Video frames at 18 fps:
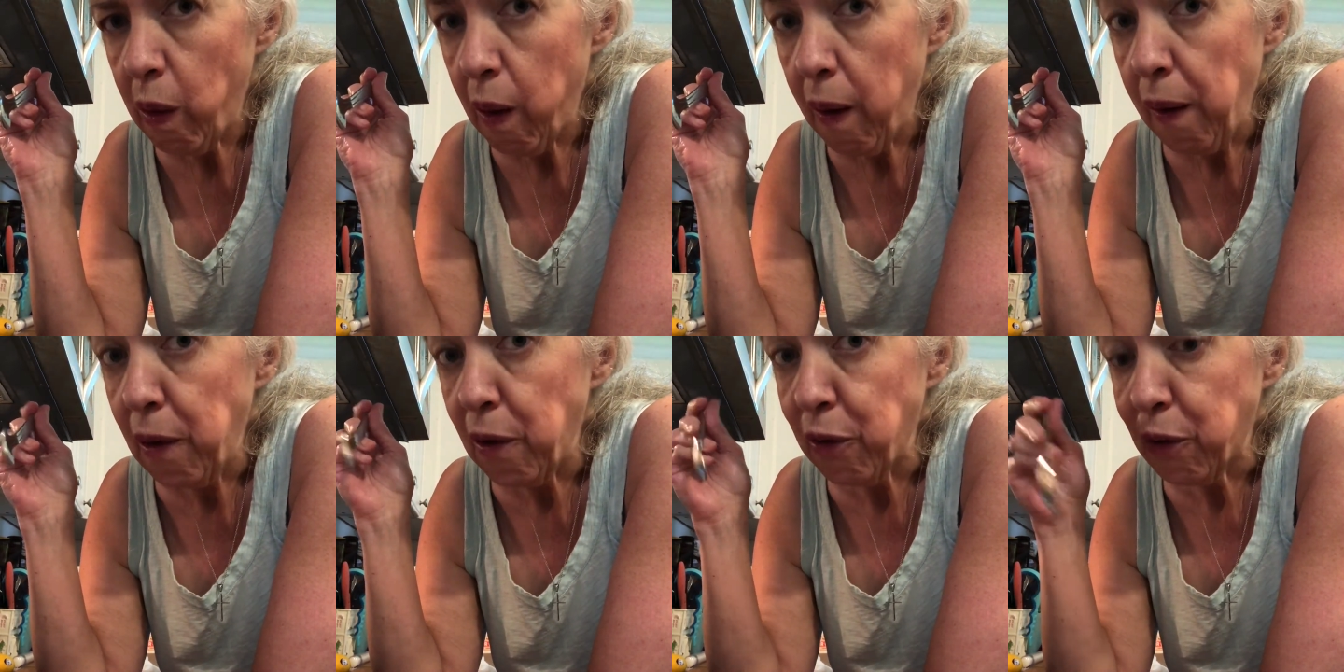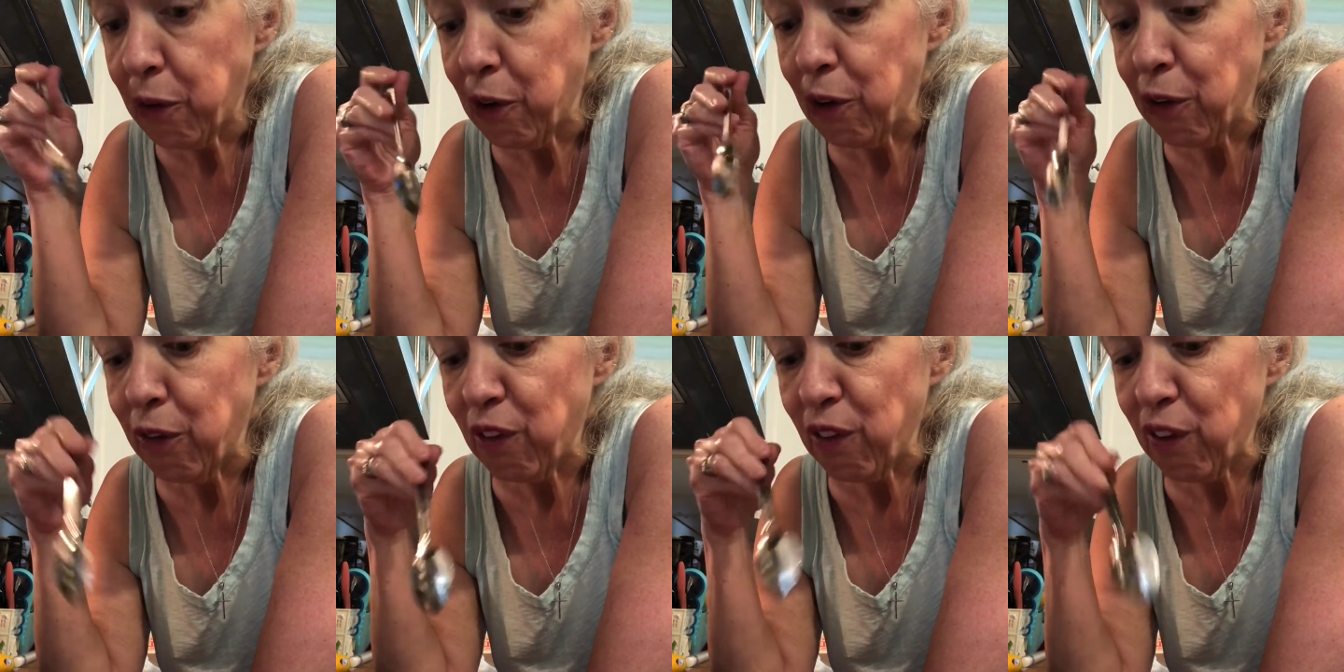It's
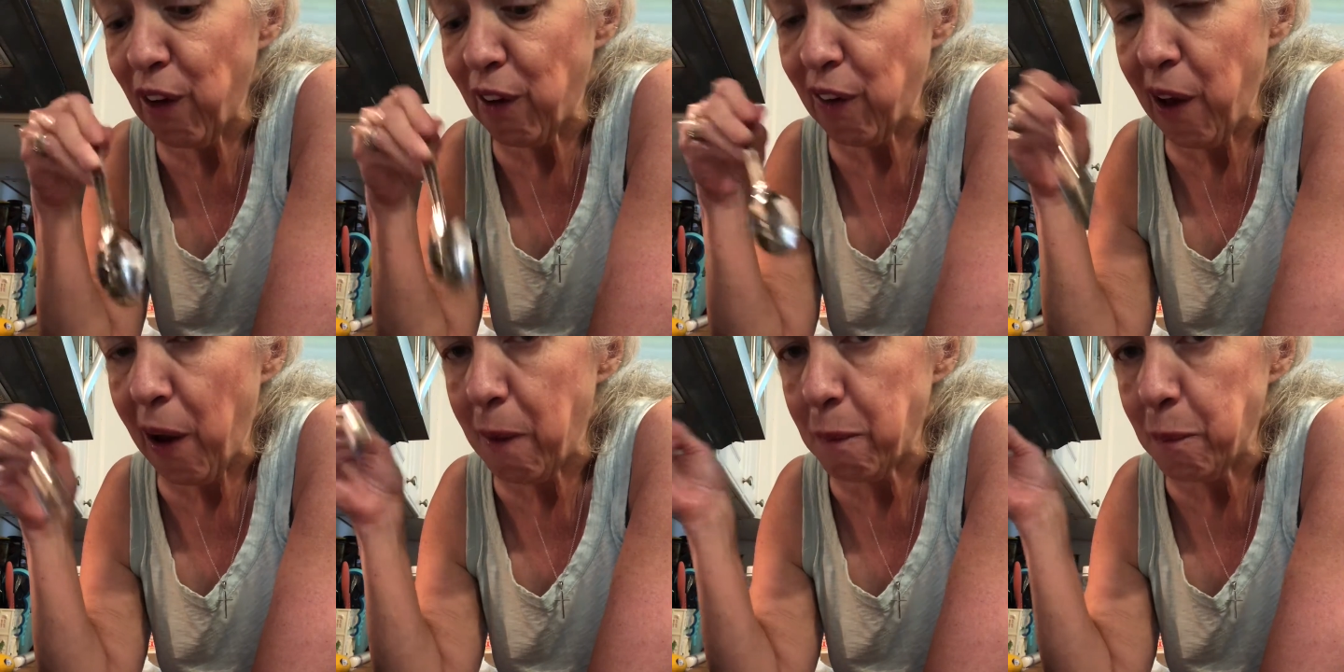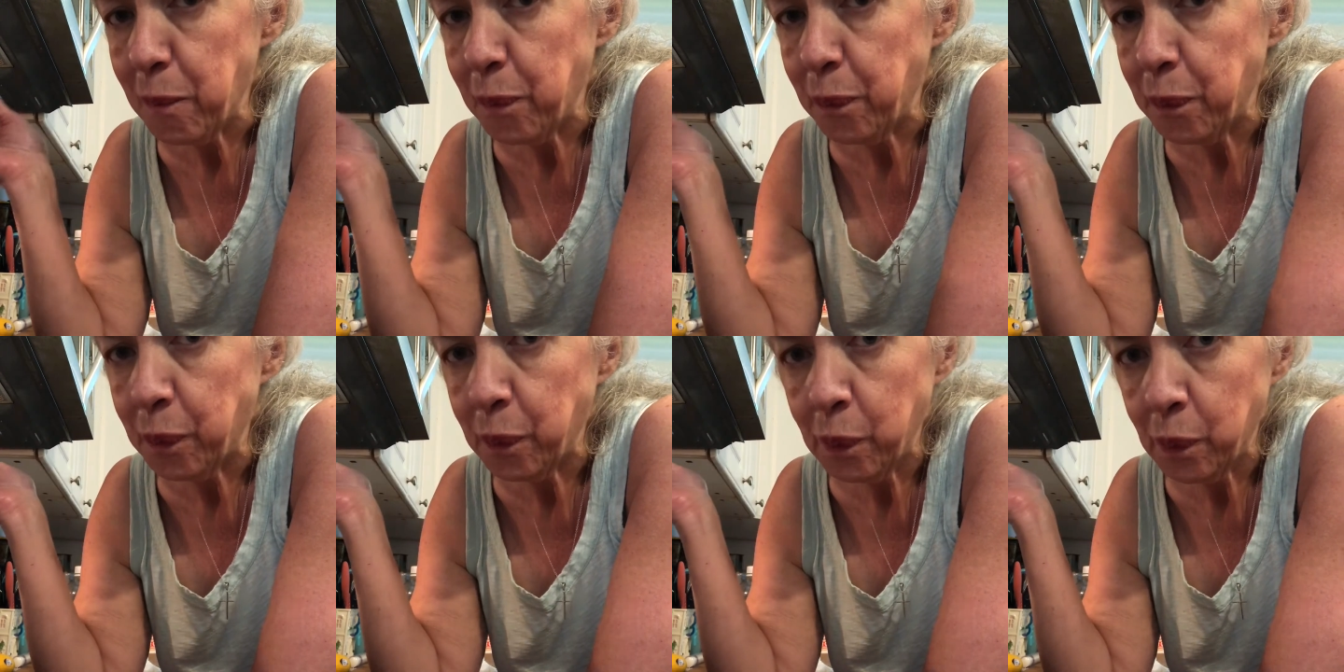good just like that.
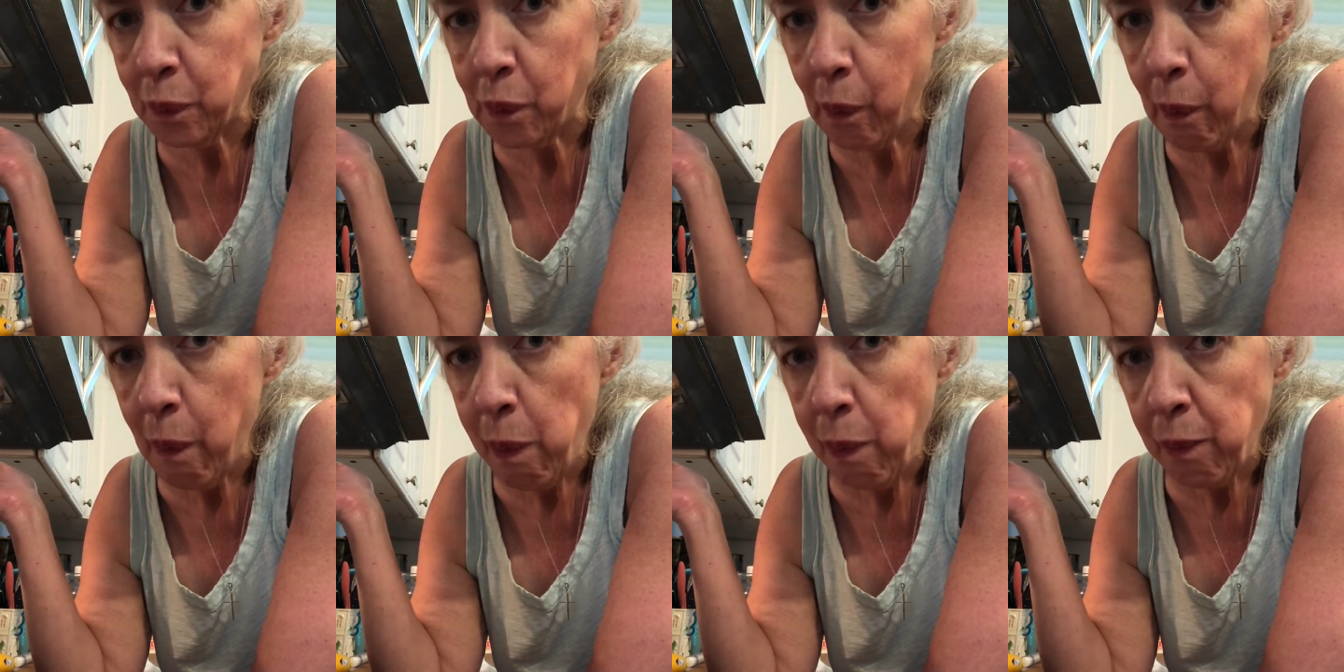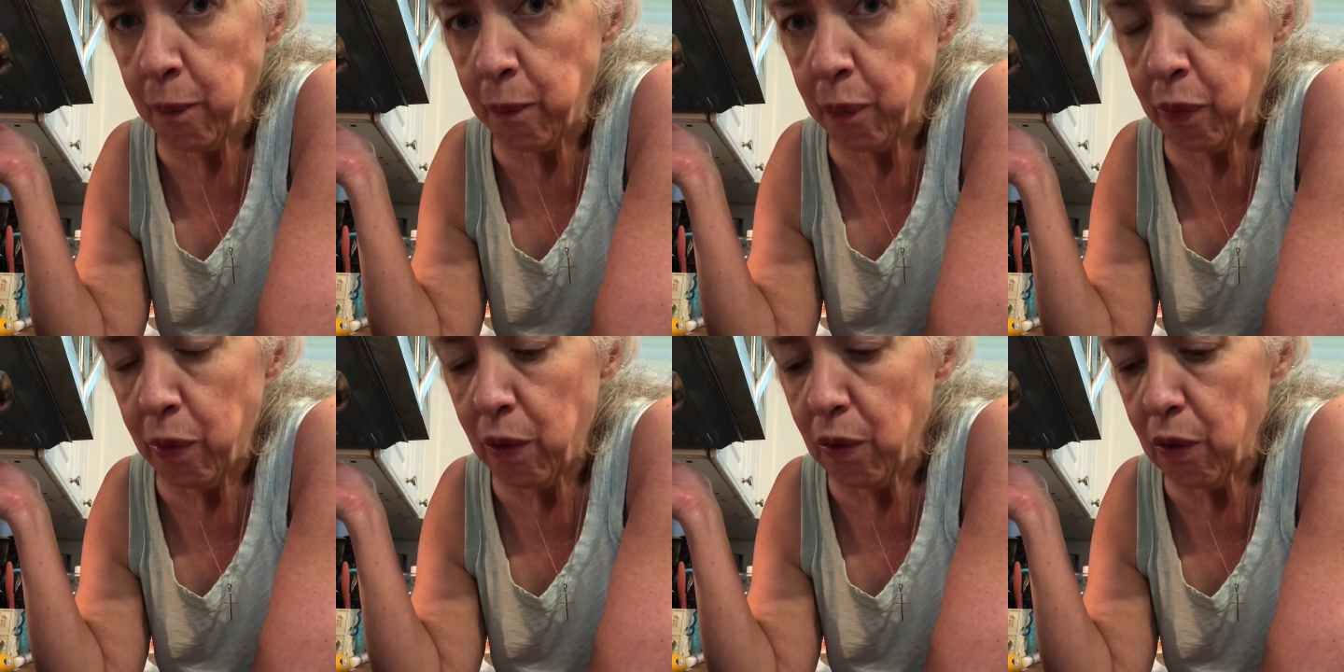
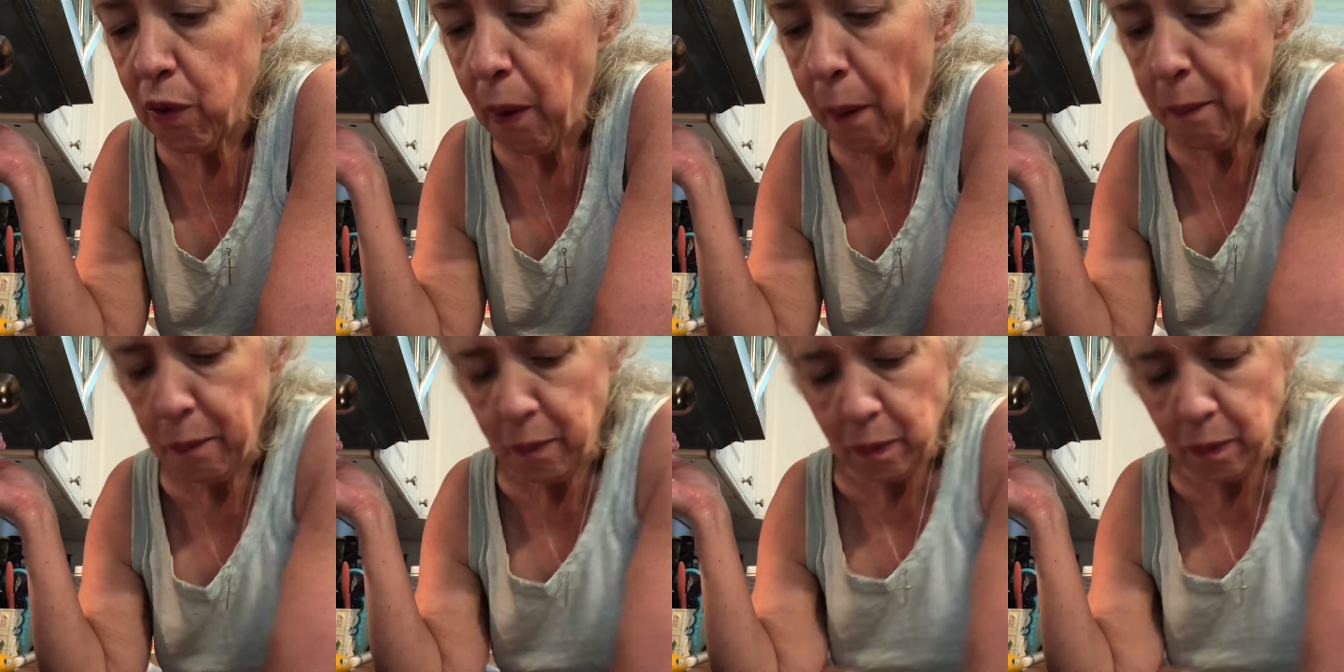So